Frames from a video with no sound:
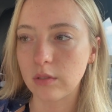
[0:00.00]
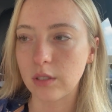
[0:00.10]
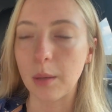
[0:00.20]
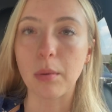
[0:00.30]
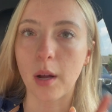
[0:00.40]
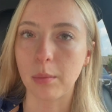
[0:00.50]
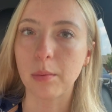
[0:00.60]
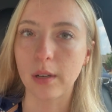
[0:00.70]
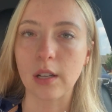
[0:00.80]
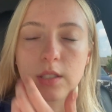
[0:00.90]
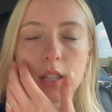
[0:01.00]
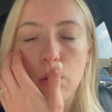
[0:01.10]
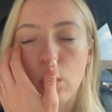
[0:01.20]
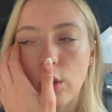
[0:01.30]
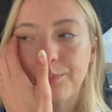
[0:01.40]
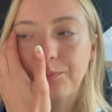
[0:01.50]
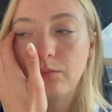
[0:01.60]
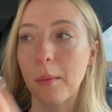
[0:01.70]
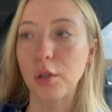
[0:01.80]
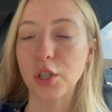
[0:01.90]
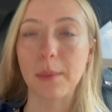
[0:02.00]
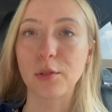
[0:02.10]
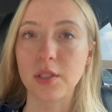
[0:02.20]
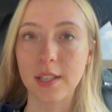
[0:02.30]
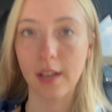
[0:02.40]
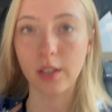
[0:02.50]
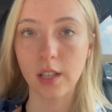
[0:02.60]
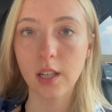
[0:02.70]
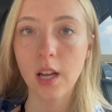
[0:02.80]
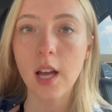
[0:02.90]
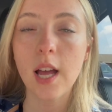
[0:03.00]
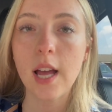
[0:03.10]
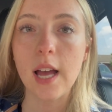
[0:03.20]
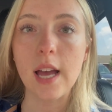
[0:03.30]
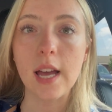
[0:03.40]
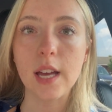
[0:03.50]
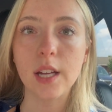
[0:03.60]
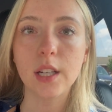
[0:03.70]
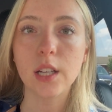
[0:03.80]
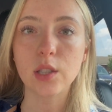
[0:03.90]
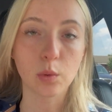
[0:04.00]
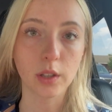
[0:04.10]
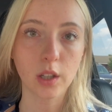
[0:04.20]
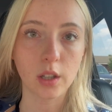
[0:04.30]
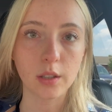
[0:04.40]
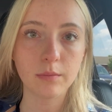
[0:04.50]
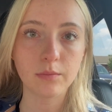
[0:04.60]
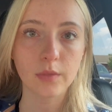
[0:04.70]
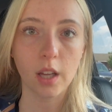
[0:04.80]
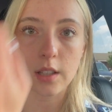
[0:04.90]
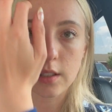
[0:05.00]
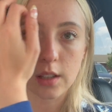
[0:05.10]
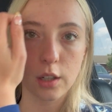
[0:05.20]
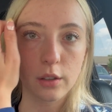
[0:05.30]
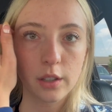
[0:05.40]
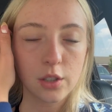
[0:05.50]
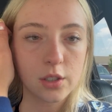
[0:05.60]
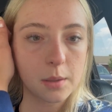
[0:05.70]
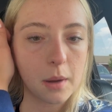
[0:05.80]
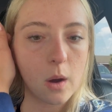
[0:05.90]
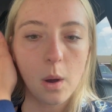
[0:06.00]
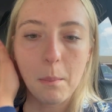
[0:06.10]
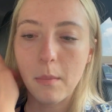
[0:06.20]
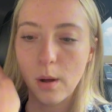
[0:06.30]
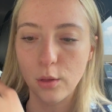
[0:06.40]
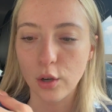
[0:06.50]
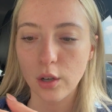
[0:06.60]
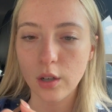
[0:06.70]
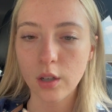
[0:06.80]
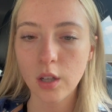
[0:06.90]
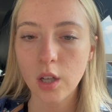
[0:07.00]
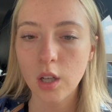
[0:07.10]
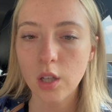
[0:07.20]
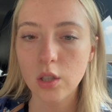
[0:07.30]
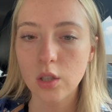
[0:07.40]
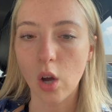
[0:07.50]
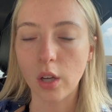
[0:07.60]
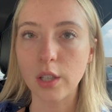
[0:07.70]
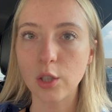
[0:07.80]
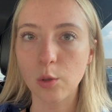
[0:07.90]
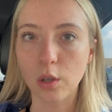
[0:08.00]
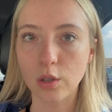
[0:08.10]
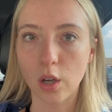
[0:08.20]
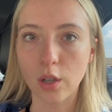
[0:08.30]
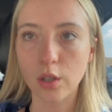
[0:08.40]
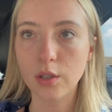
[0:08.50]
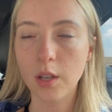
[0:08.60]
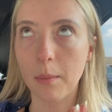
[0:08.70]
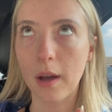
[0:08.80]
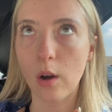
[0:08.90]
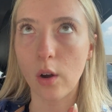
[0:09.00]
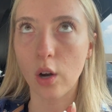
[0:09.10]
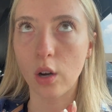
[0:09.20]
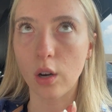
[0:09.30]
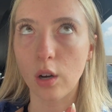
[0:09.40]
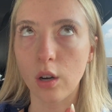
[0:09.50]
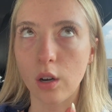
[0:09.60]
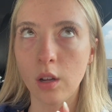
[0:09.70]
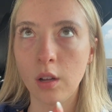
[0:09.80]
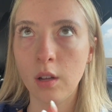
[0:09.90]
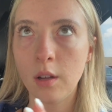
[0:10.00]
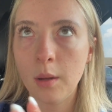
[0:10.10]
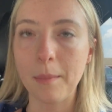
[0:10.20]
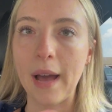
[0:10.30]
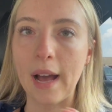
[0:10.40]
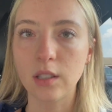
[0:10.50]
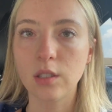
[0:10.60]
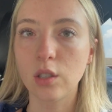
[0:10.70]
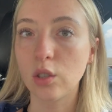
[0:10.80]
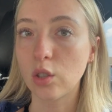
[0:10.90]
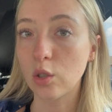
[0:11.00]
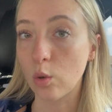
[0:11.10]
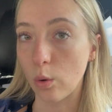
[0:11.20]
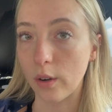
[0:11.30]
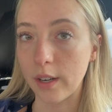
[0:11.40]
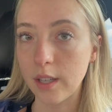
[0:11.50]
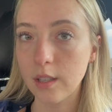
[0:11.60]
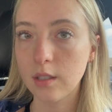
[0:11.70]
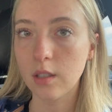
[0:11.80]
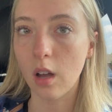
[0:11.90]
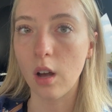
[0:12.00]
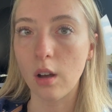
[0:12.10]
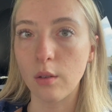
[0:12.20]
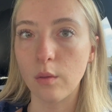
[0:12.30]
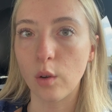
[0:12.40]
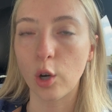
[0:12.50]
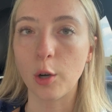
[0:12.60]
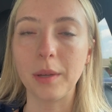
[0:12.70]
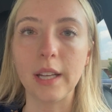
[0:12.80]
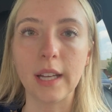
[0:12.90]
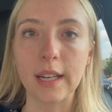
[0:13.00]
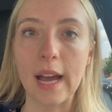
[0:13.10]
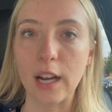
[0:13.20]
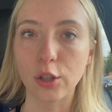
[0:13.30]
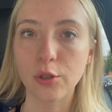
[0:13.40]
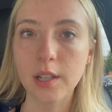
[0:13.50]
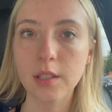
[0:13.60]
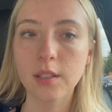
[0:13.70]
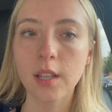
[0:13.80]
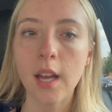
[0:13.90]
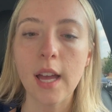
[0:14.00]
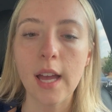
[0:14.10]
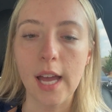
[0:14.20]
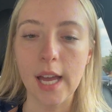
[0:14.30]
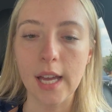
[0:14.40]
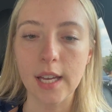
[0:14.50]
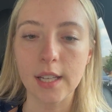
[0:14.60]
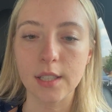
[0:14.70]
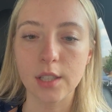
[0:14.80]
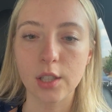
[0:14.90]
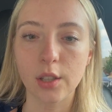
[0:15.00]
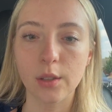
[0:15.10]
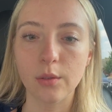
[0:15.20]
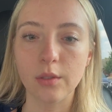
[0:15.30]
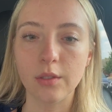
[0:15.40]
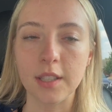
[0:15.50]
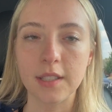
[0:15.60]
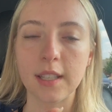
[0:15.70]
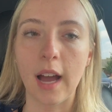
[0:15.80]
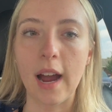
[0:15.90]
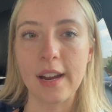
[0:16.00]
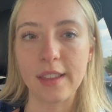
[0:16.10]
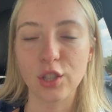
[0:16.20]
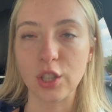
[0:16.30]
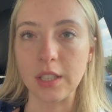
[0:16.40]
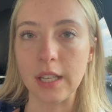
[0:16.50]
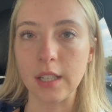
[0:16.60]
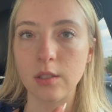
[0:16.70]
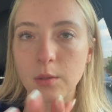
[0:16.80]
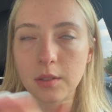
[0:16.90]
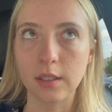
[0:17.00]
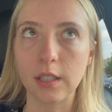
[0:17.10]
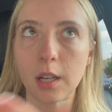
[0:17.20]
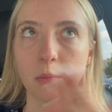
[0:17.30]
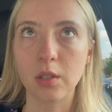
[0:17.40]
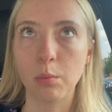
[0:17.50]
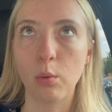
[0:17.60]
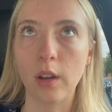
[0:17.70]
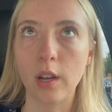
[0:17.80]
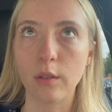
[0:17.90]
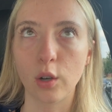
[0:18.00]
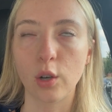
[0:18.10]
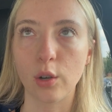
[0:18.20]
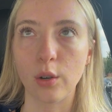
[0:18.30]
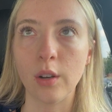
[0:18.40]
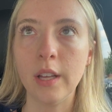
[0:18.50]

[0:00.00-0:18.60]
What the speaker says: I'm probably pronouncing that wrong. I'm on chapter 7 and it's really good. It's literally just about a mother talking to her daughters about her past stories of her being an actress and this guy that she dated. So it's leading up to the point of her